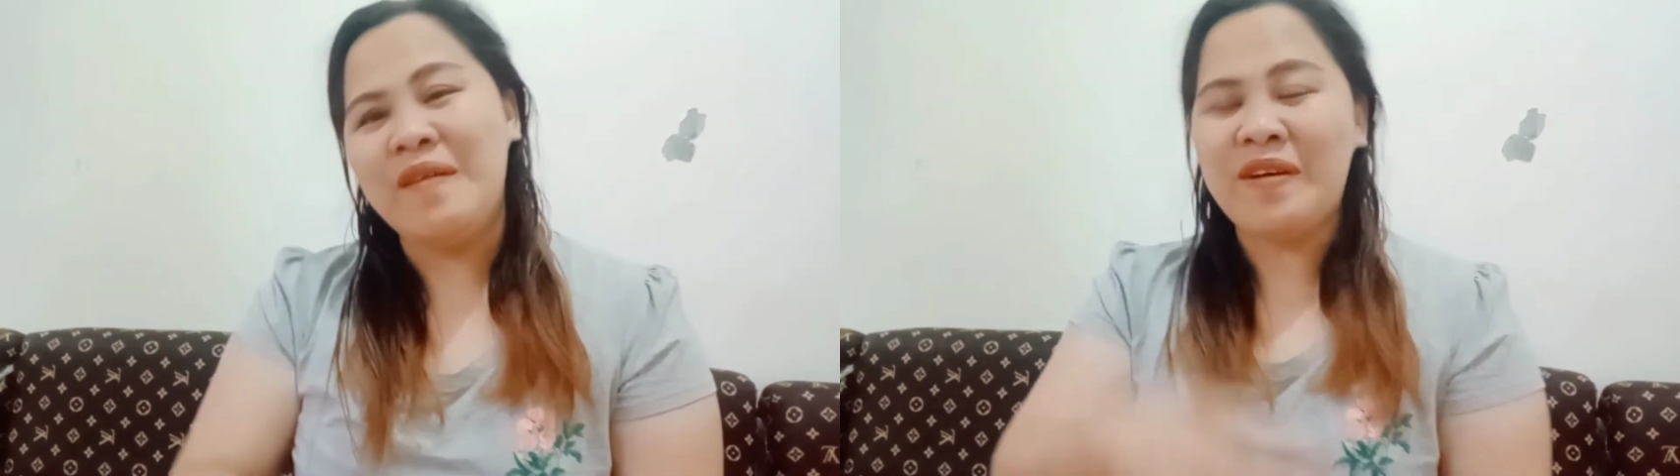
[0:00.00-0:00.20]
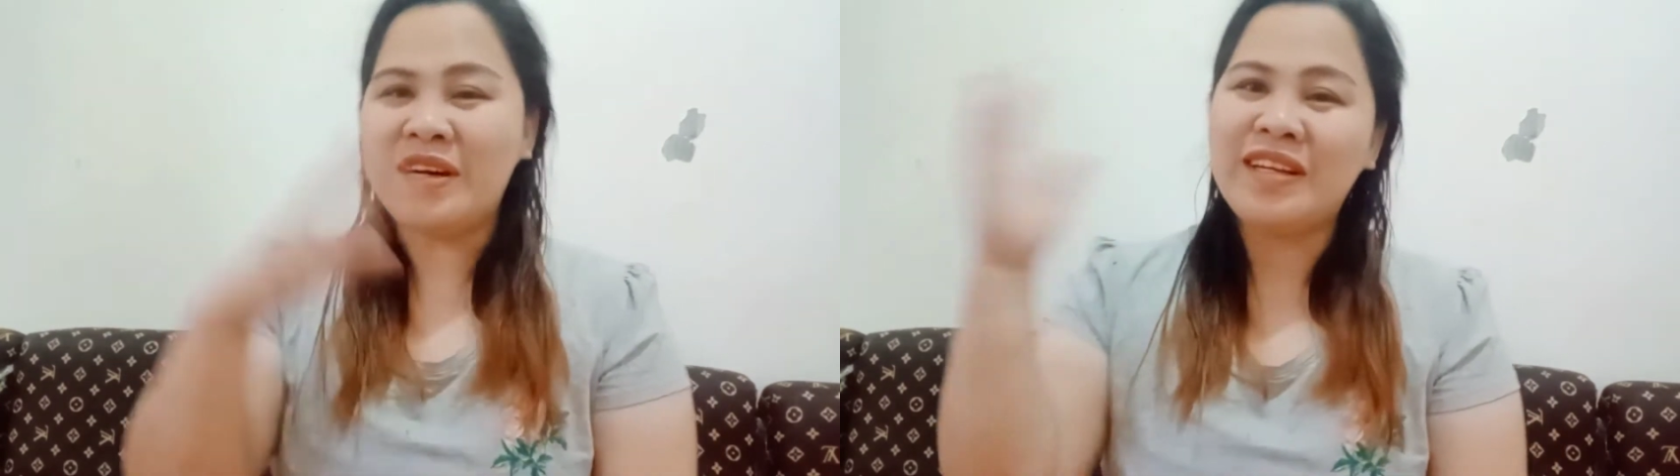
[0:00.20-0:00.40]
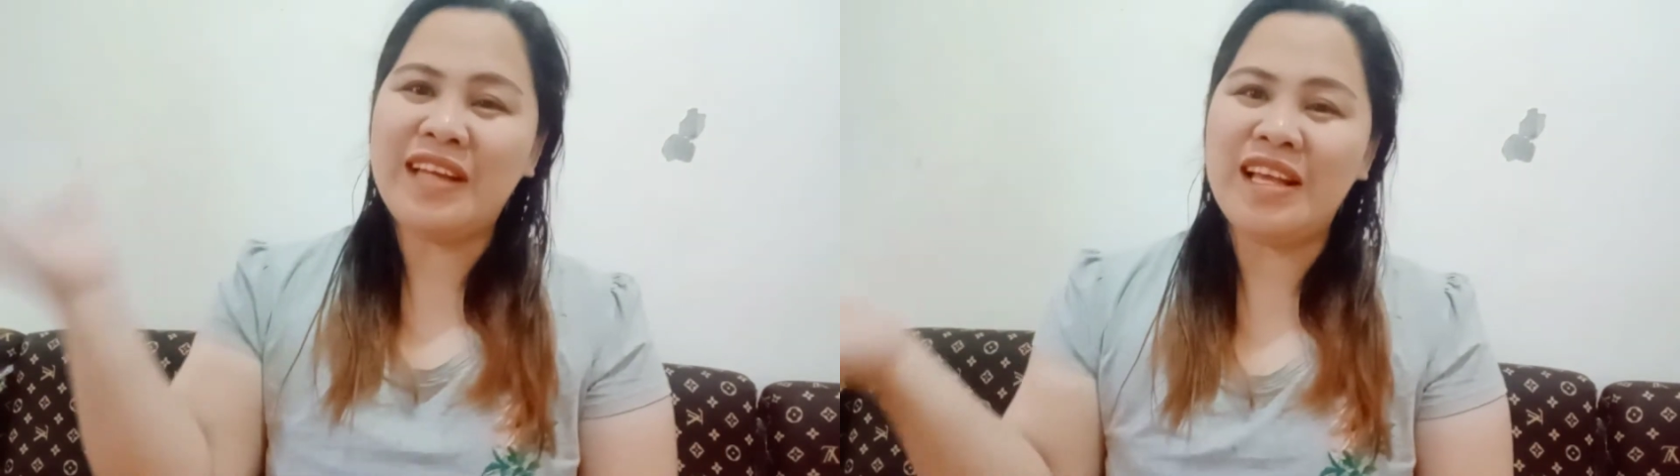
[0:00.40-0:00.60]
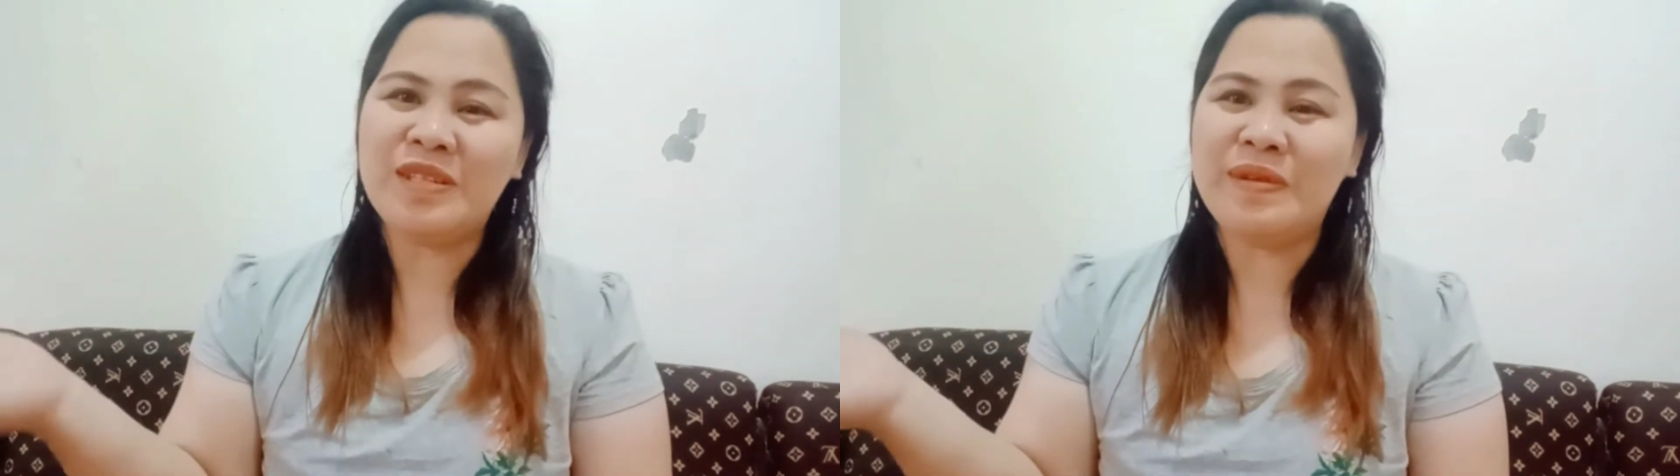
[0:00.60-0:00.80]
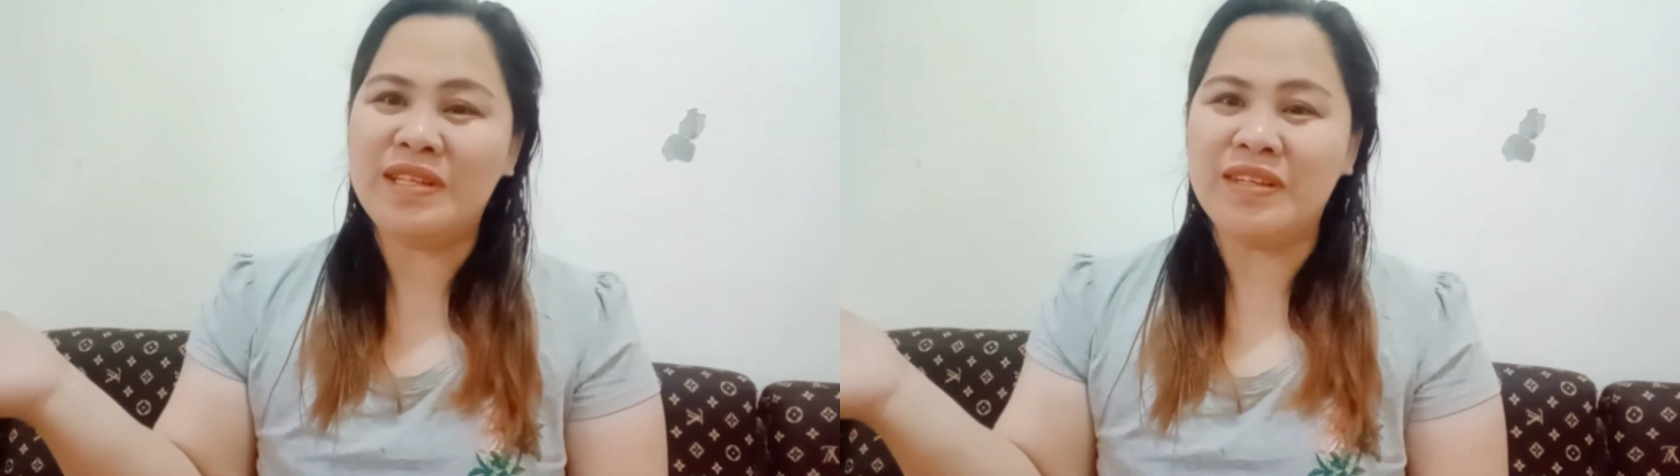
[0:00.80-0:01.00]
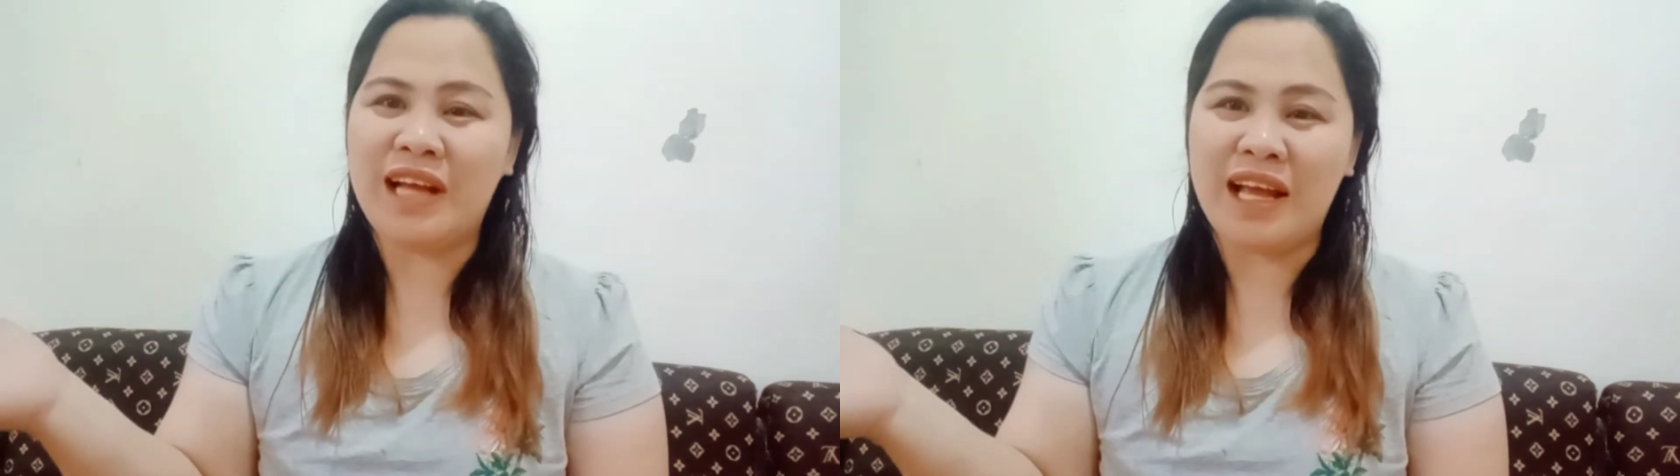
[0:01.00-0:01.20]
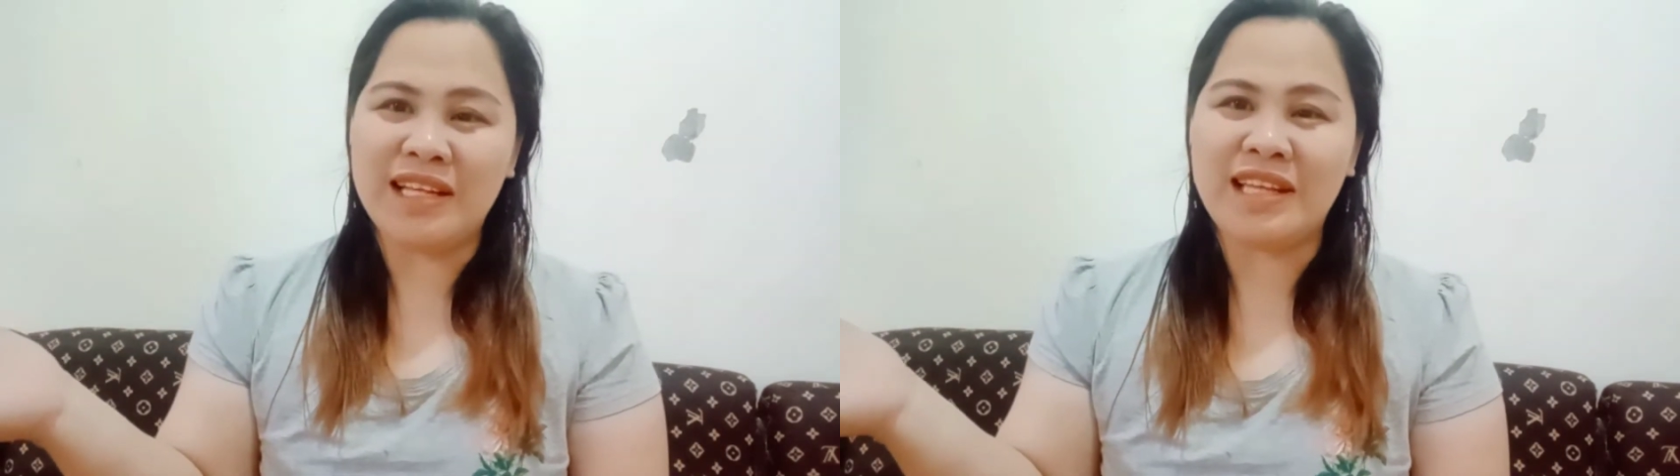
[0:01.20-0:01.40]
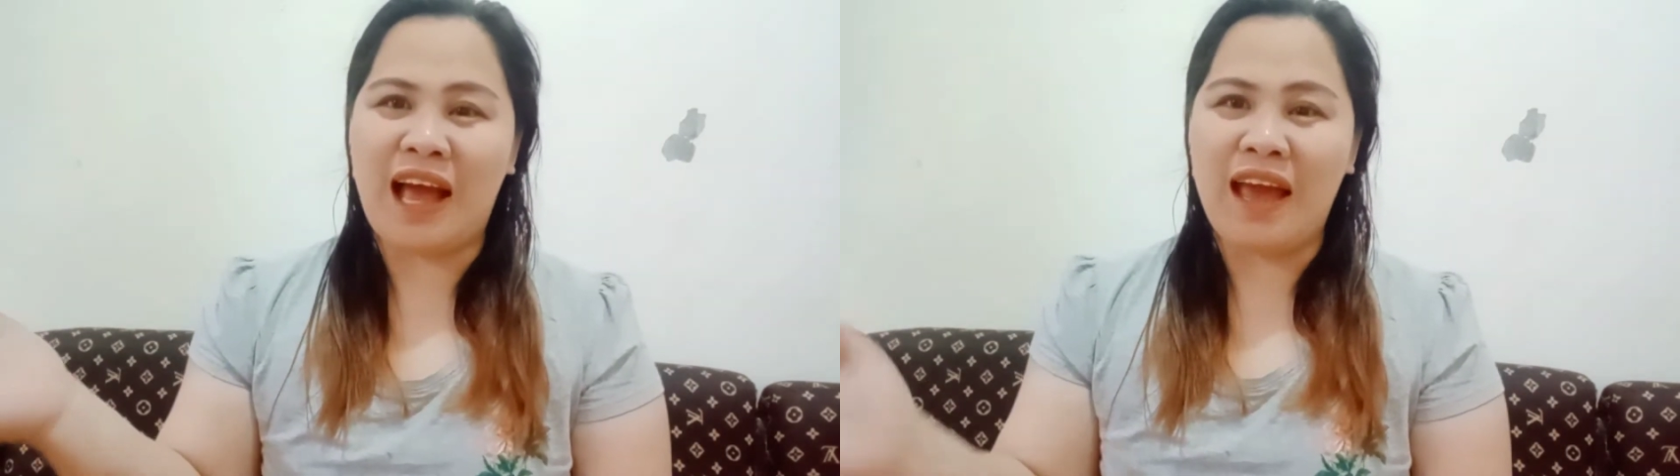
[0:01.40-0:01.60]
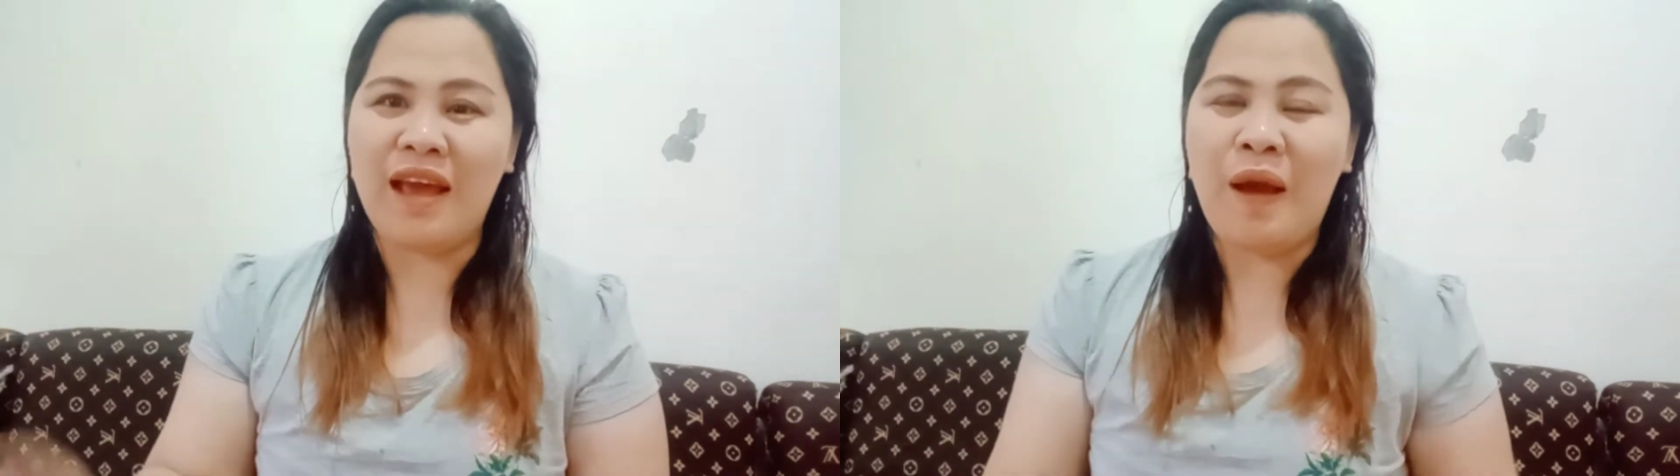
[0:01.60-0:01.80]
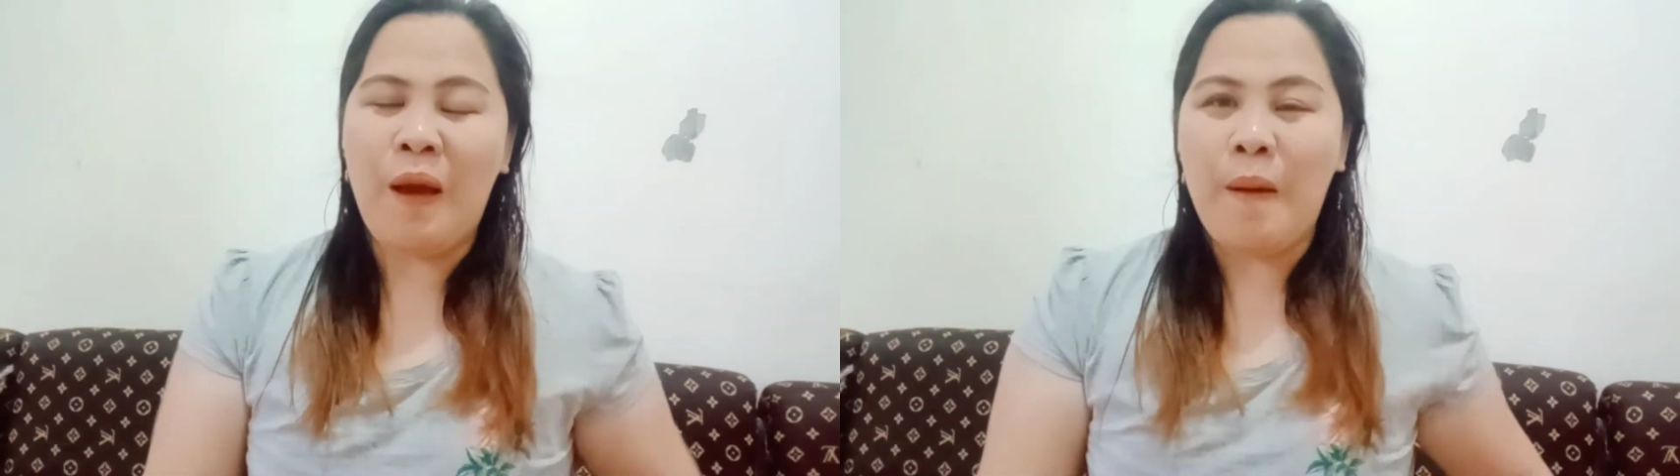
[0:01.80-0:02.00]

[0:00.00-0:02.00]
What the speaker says: For today's video guys ay